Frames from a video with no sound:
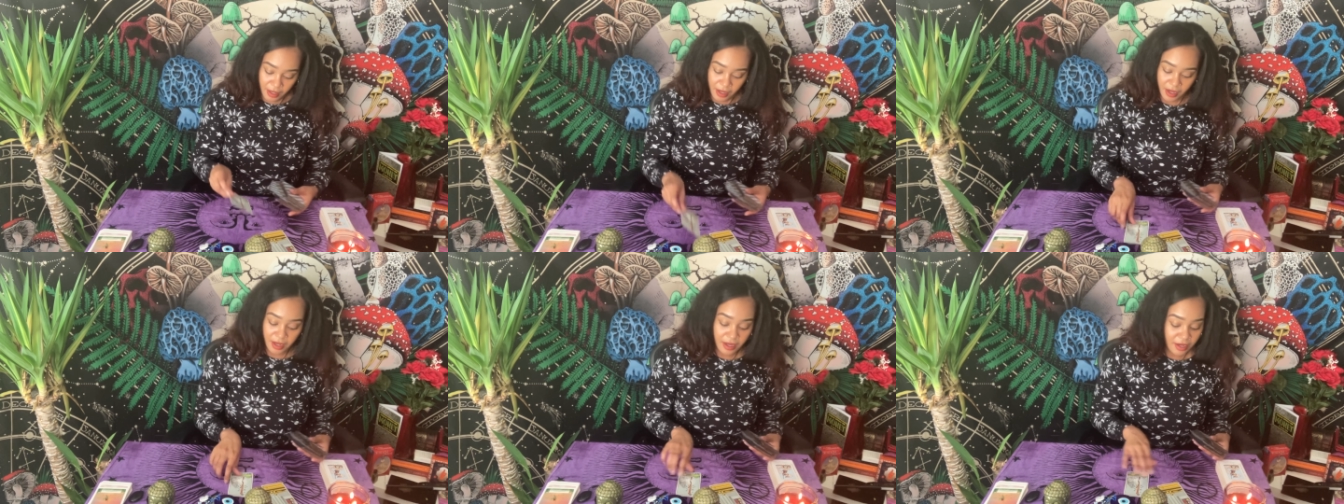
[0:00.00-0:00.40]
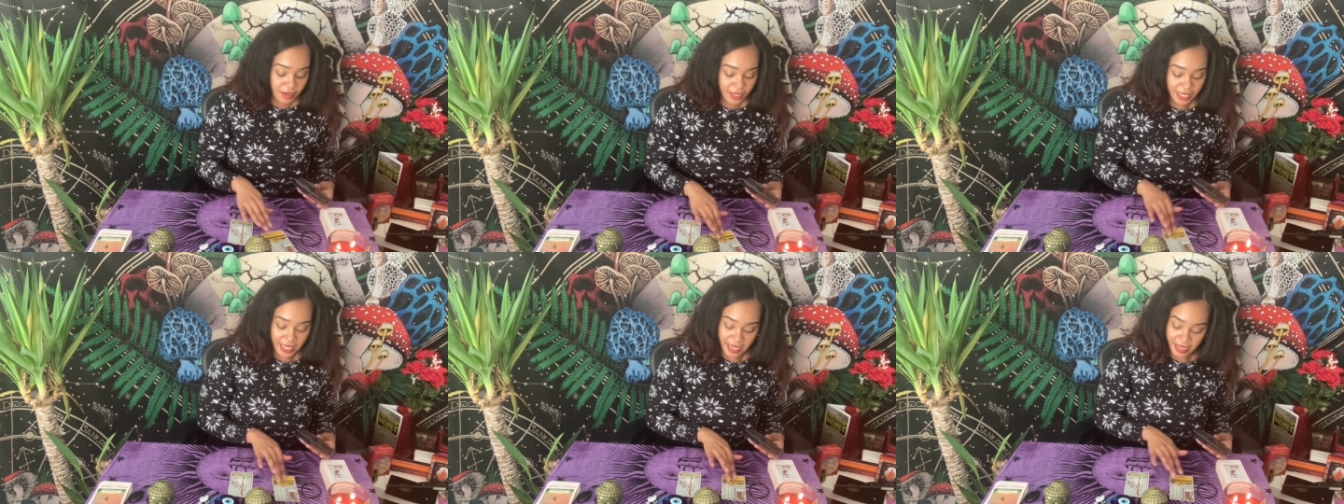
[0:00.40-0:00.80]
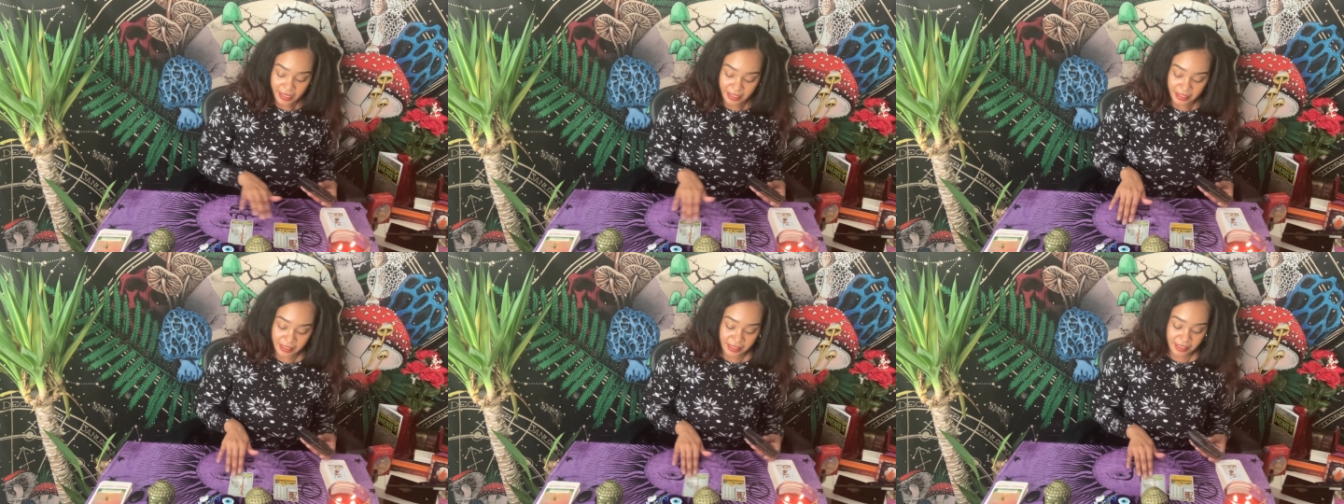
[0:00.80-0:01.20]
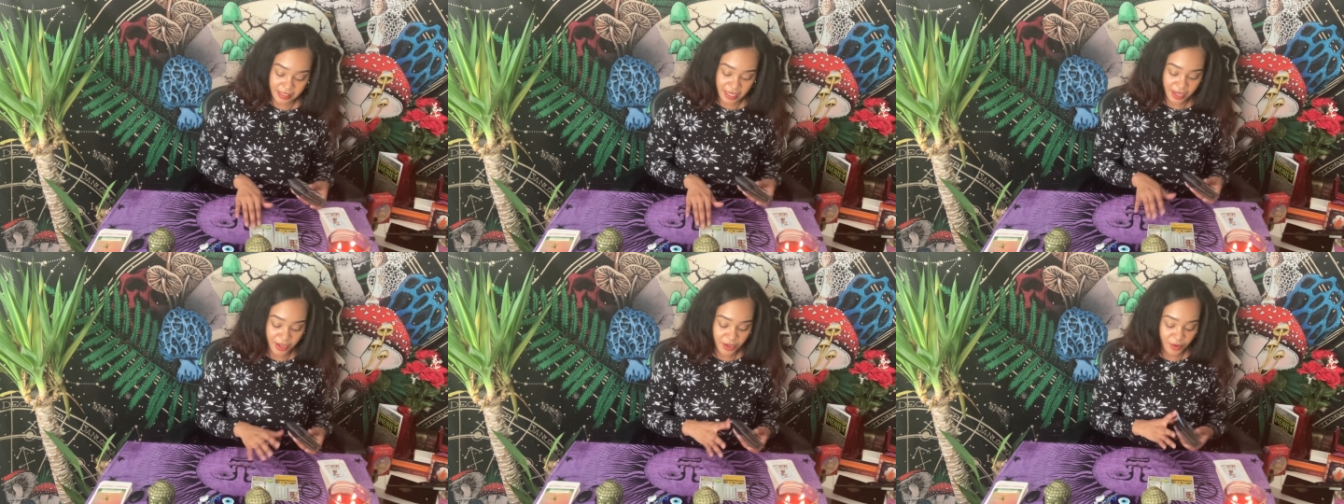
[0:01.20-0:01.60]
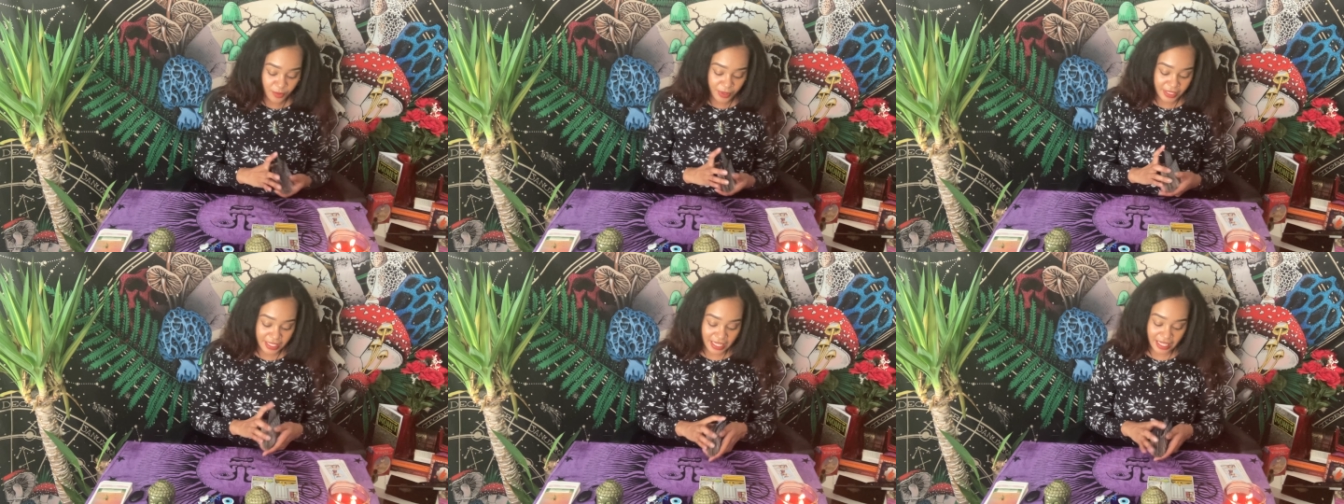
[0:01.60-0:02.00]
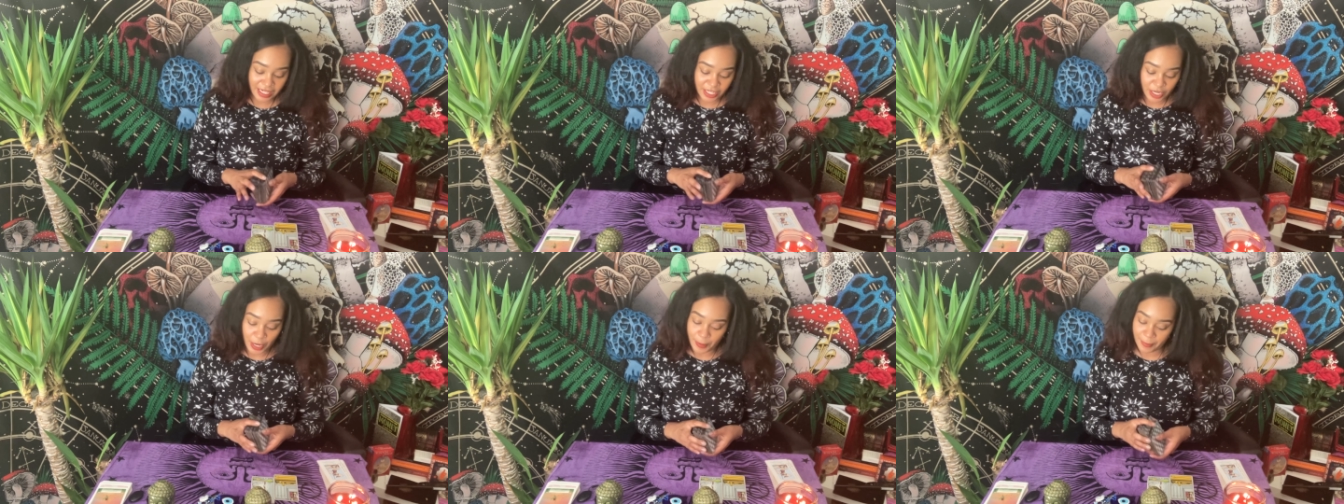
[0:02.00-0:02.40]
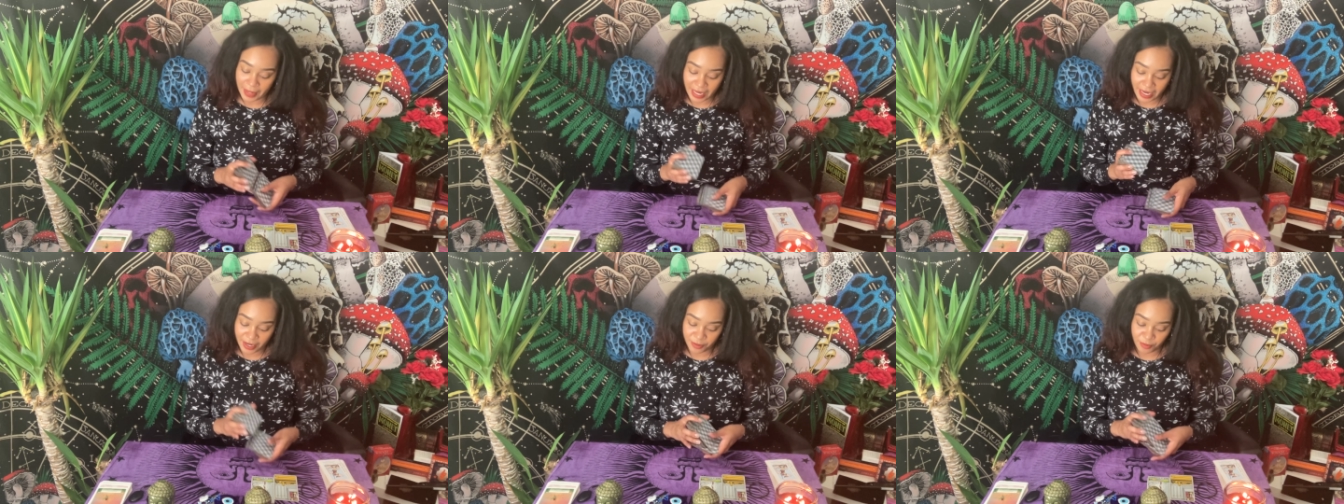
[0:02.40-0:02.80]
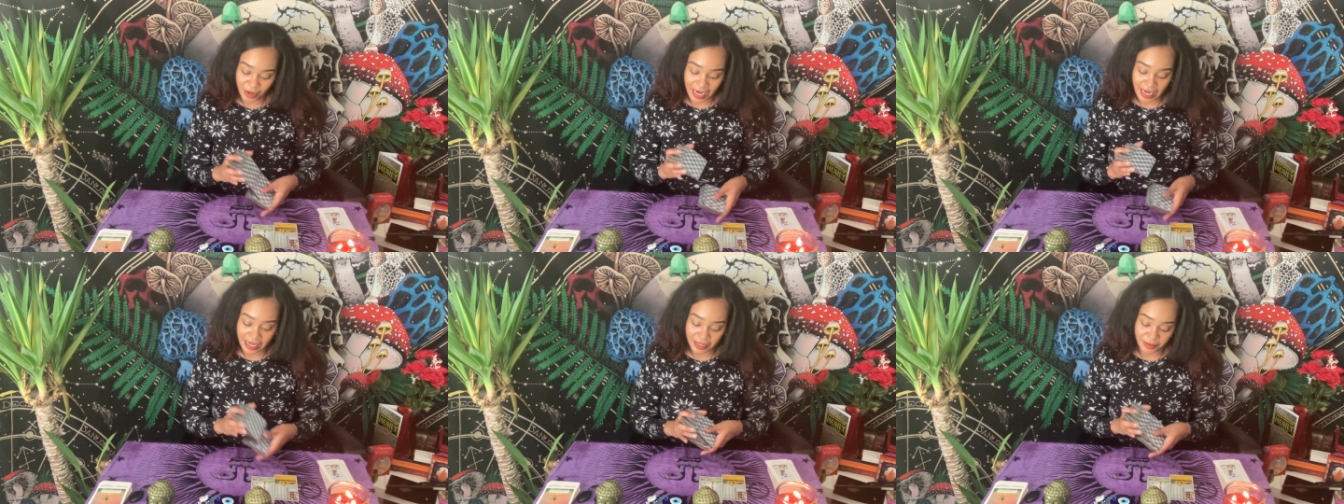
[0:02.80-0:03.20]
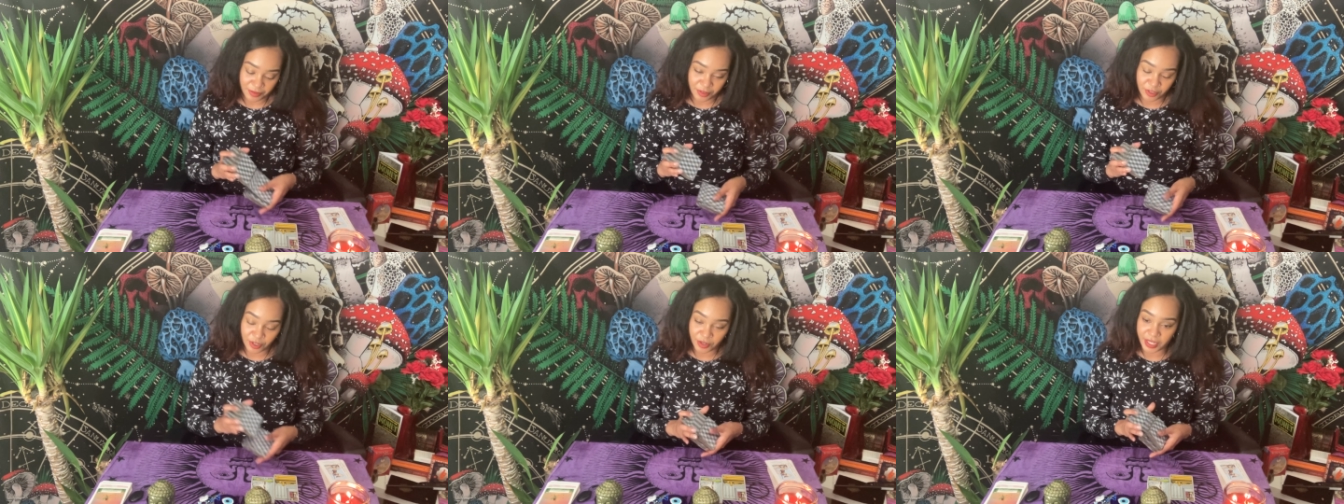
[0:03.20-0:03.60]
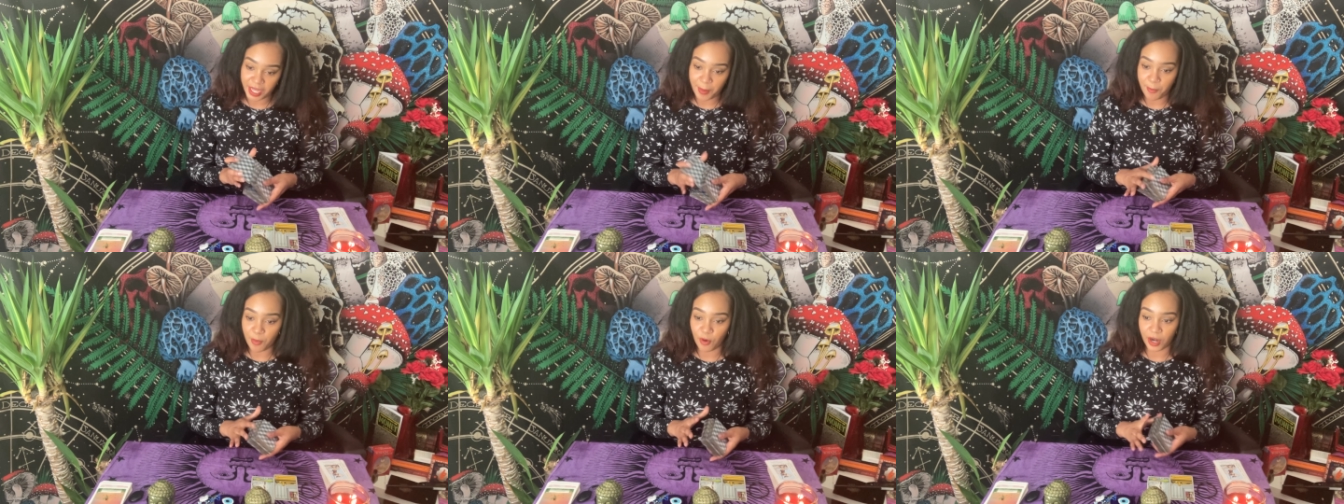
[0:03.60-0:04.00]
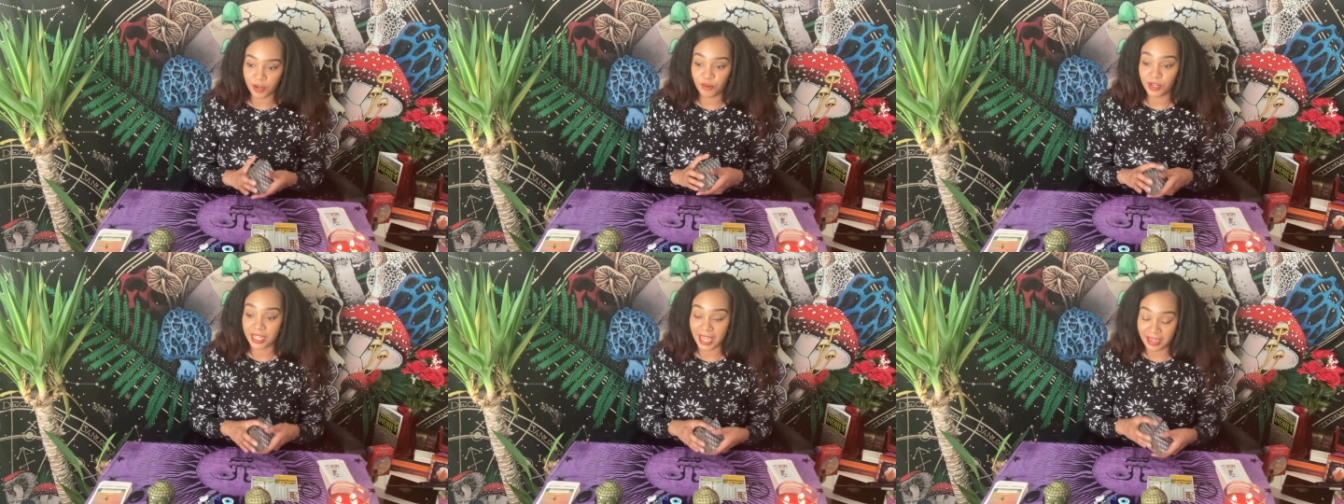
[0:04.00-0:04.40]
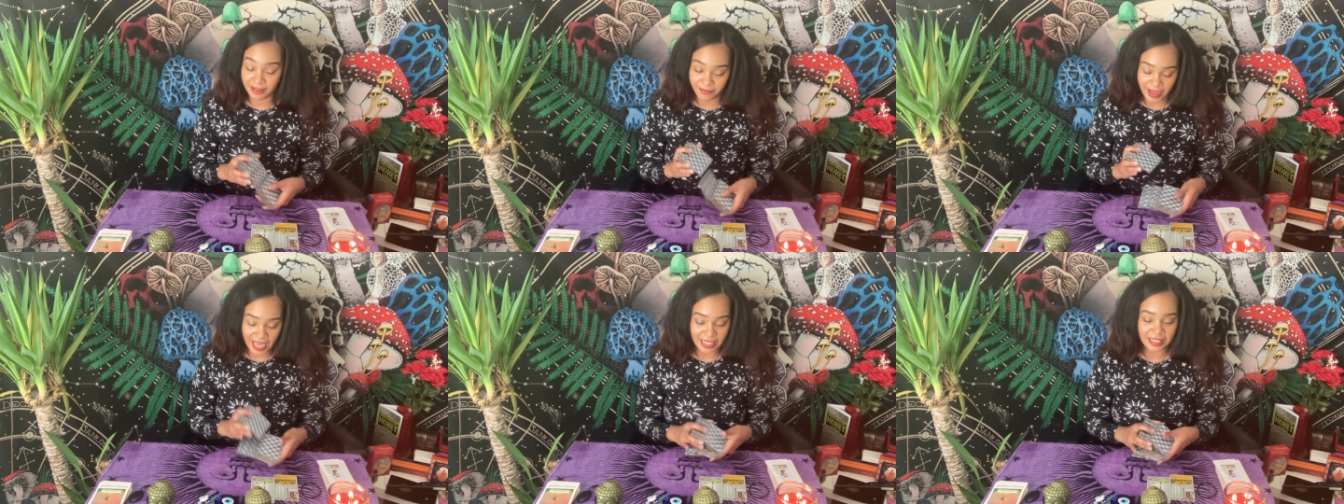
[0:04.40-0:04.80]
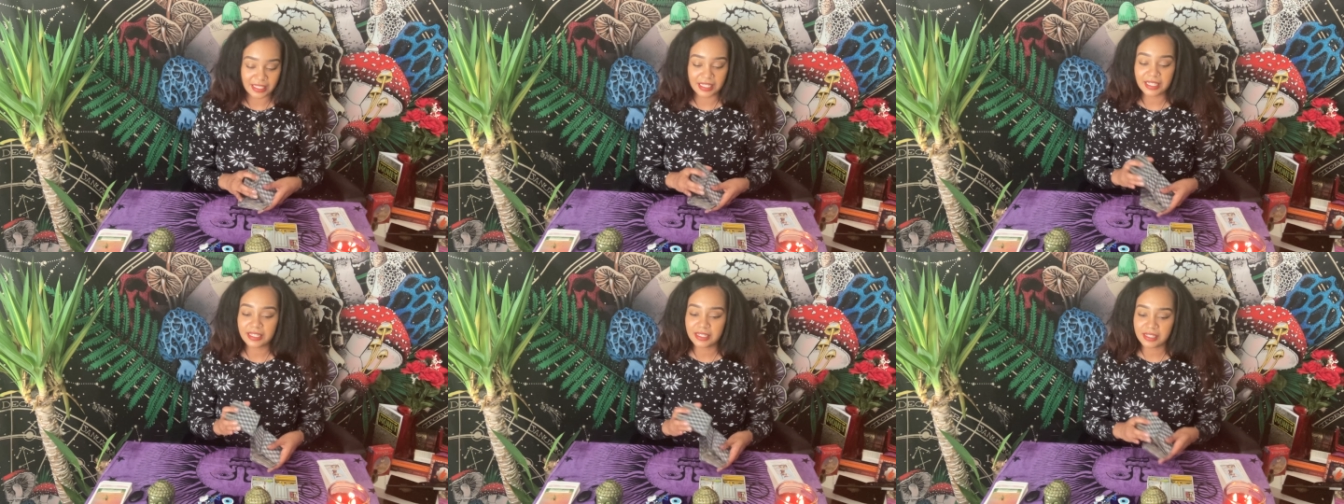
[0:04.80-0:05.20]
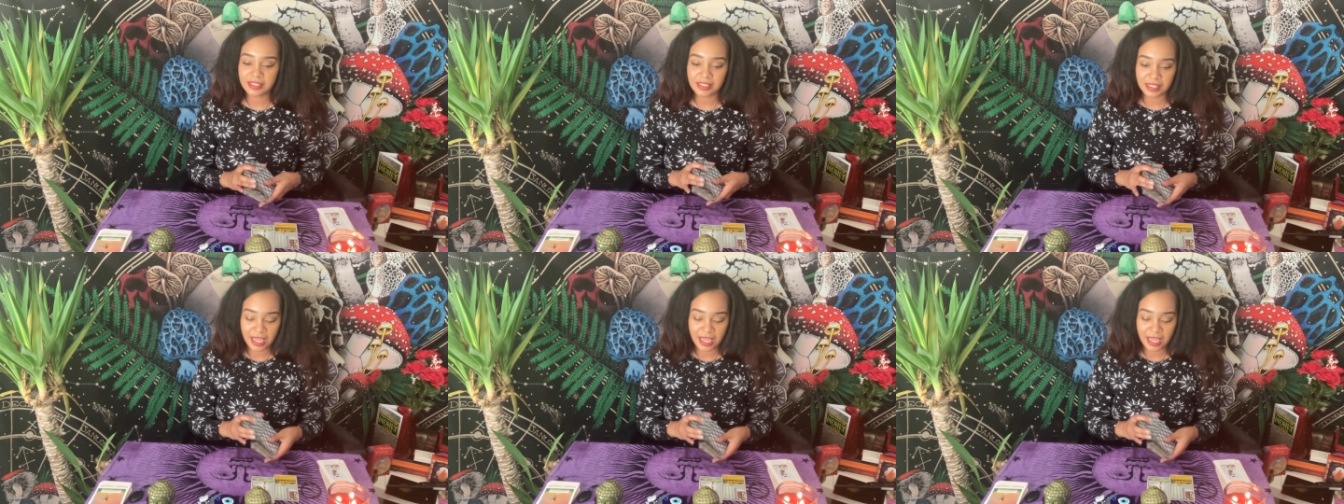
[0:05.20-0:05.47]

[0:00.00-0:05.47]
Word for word: Oh, yes with getting your mind right, you'll get more creative ideas.